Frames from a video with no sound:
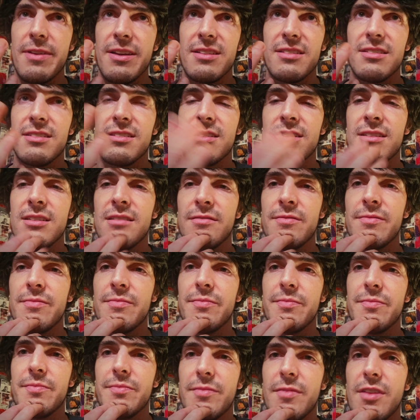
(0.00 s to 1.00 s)
bets.
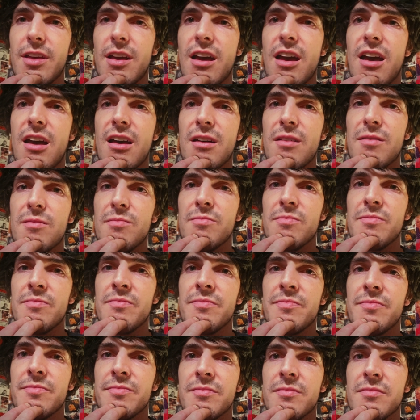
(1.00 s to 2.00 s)
I
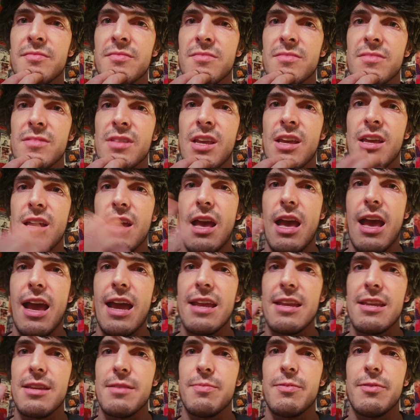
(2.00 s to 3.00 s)

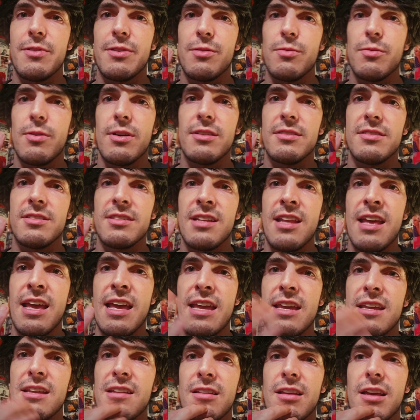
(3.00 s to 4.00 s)
did pretty well
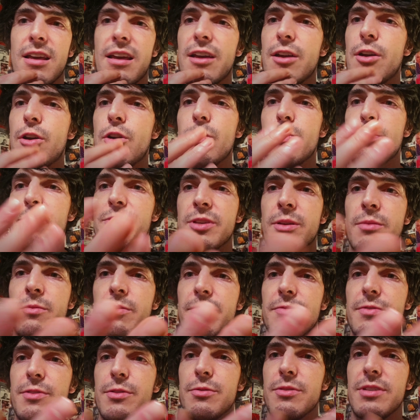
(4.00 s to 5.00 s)
tonight. I hope some
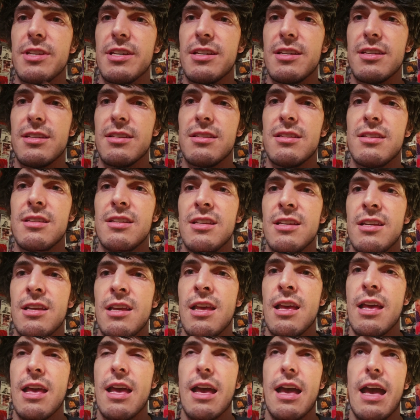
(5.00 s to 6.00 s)
of you did.
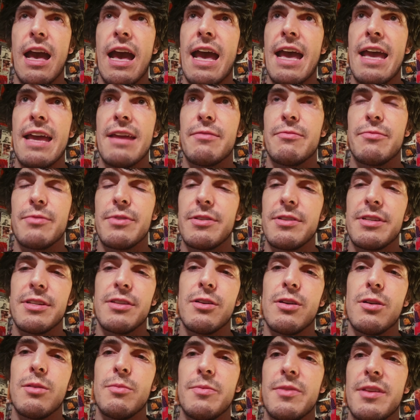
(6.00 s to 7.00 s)
I really
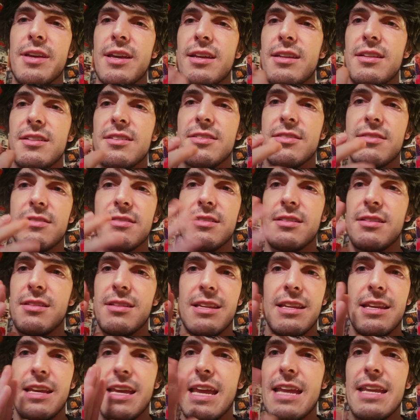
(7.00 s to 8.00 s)
hope that
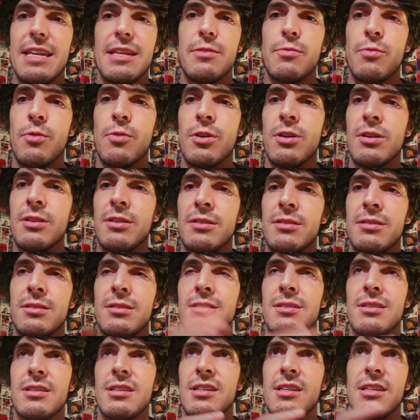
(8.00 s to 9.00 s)
anyone,
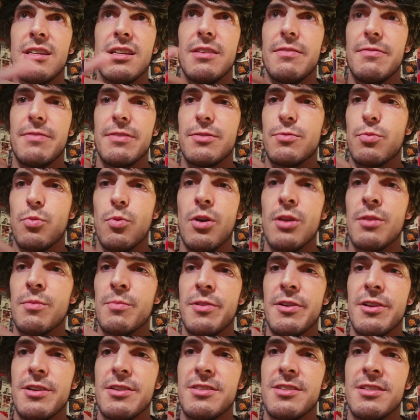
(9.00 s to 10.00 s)
if it's one
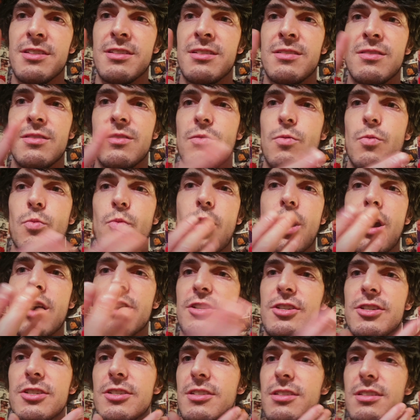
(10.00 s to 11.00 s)
person,
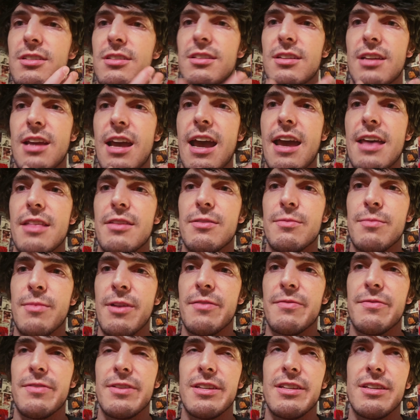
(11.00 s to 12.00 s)
watched either of
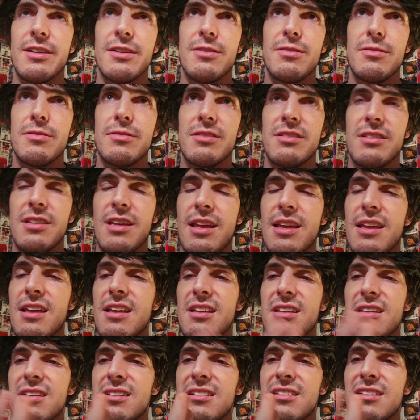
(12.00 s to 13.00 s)
my videos
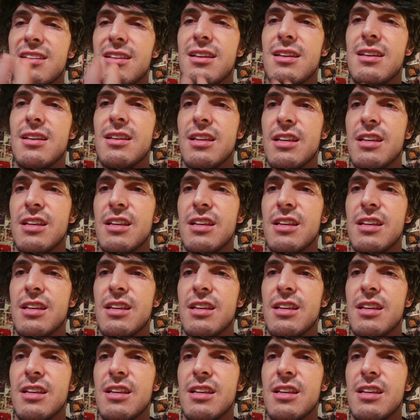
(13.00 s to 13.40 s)
and,